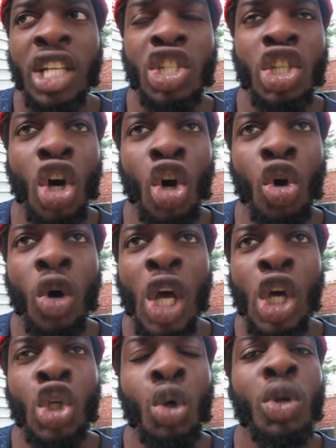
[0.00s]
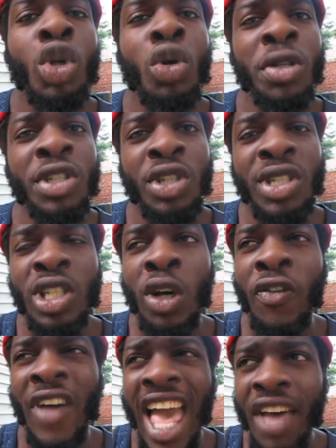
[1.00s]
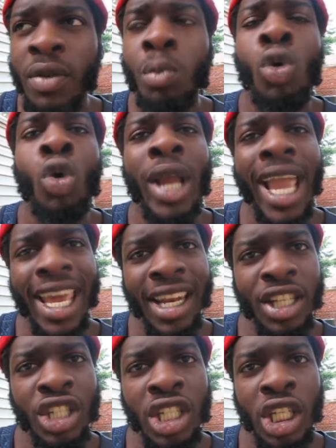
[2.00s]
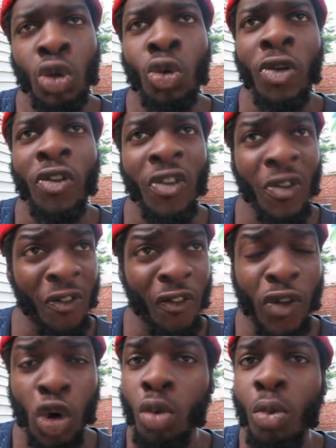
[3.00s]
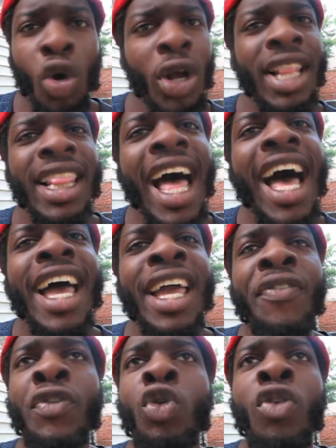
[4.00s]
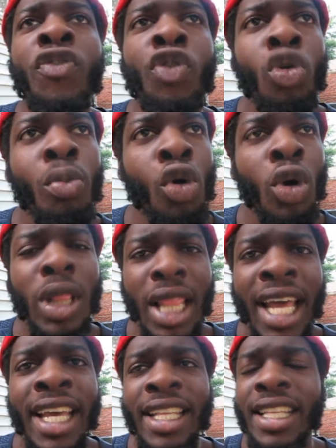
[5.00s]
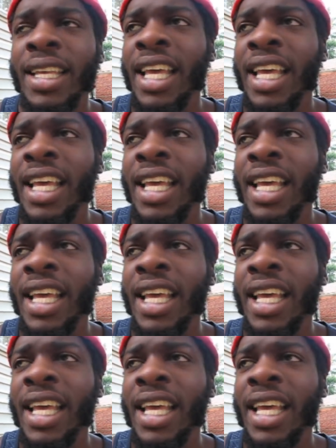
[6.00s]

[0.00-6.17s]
So you will notice yourself having more energy. You will feel more alive. You will feel more light.